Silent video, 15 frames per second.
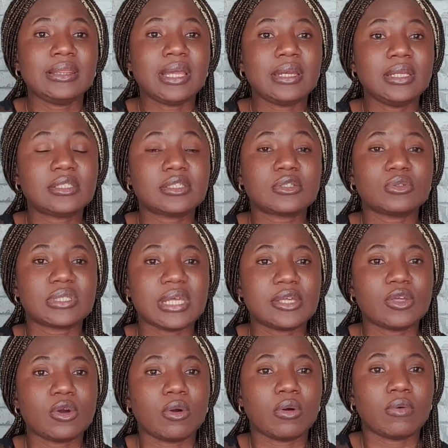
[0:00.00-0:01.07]
they need to
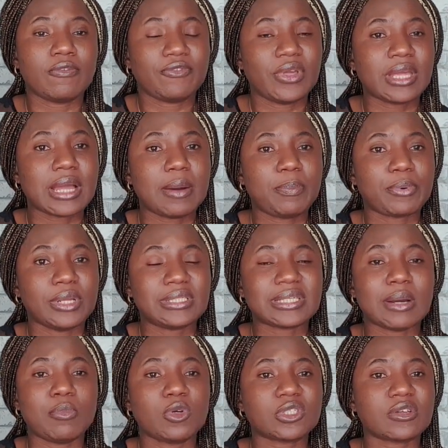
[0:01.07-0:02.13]
take your
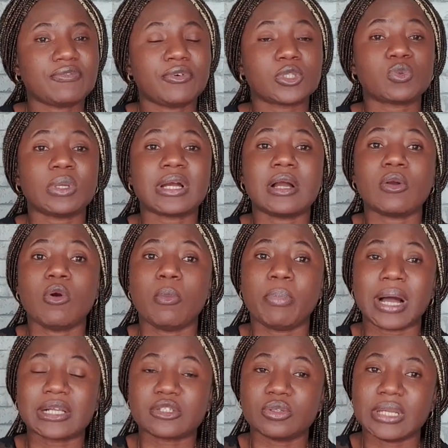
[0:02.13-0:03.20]
fingerprints. And most of us, we can't go
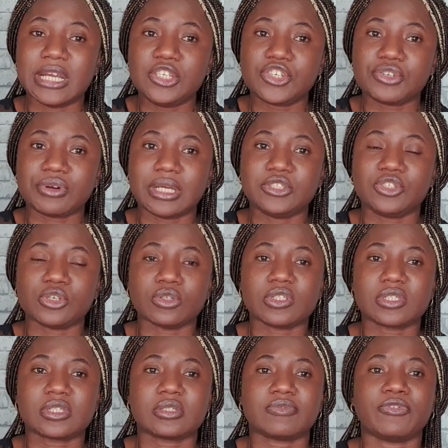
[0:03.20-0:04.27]
back to Nigeria
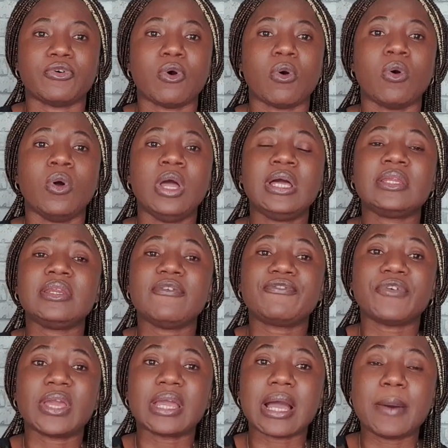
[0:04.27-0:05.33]
just for the
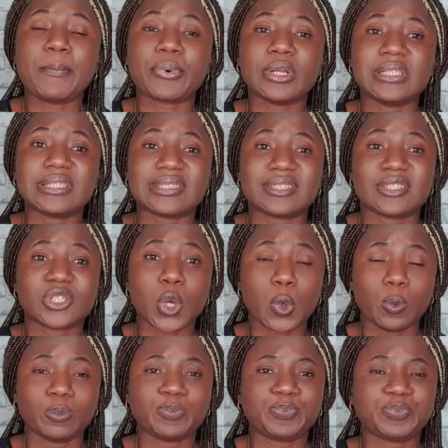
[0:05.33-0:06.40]
fingerprints.
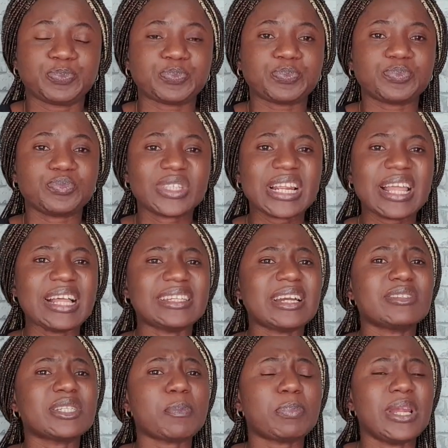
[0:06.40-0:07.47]
So
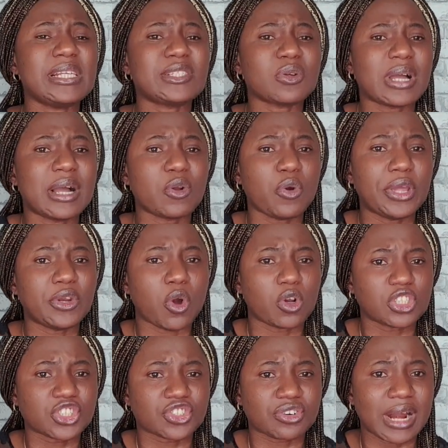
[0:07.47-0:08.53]
there is a place you can go in
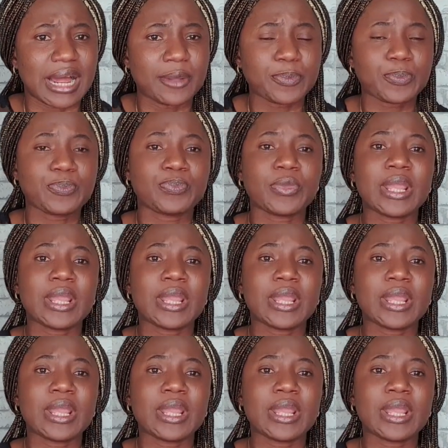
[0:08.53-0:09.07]
Austria.